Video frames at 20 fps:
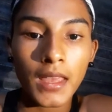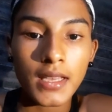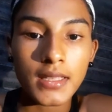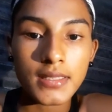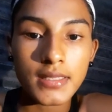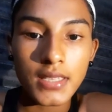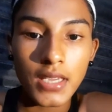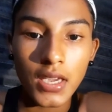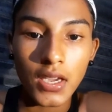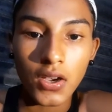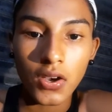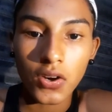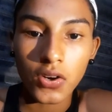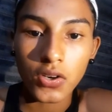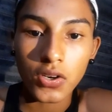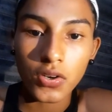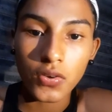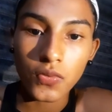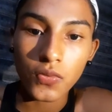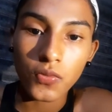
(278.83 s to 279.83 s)
they
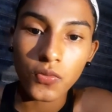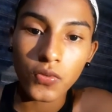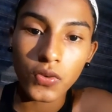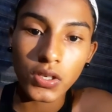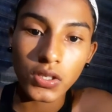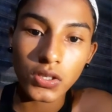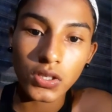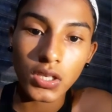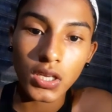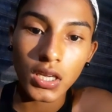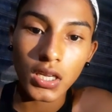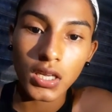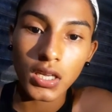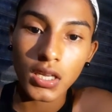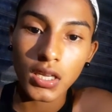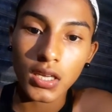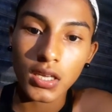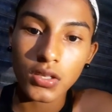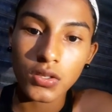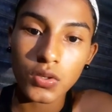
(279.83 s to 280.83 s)
are
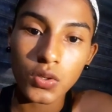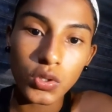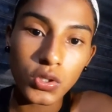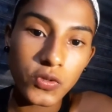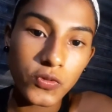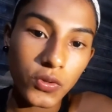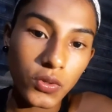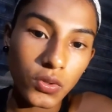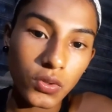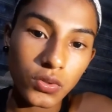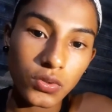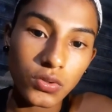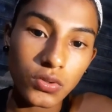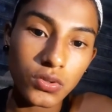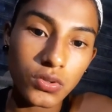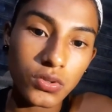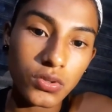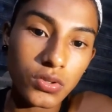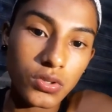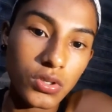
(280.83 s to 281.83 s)
really useful
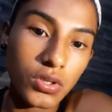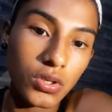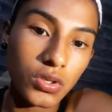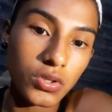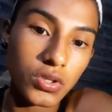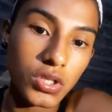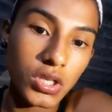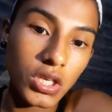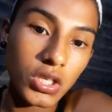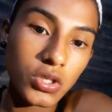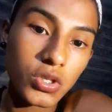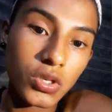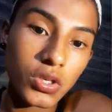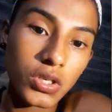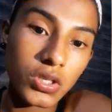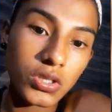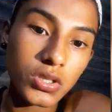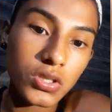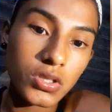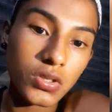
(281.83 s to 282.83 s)
to
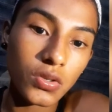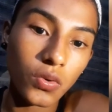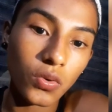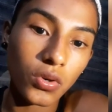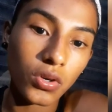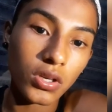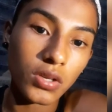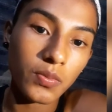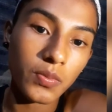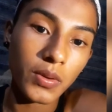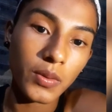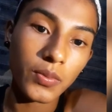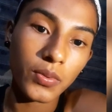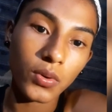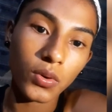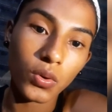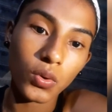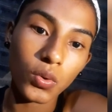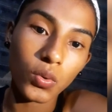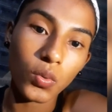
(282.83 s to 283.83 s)
teachers or
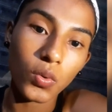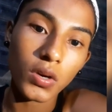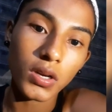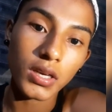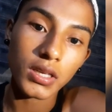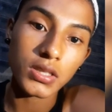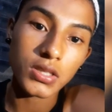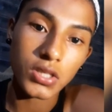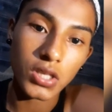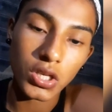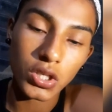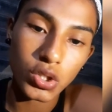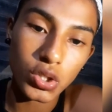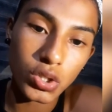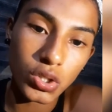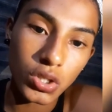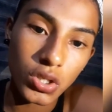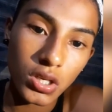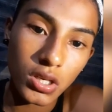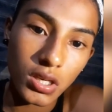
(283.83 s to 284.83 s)
people who want to teach
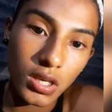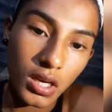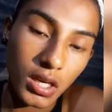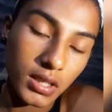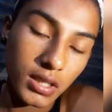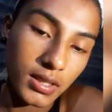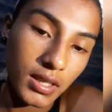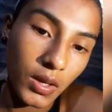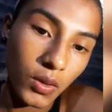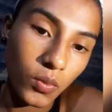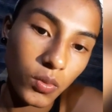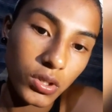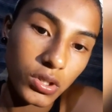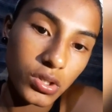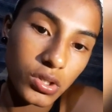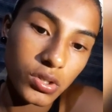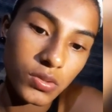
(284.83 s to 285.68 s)
a language.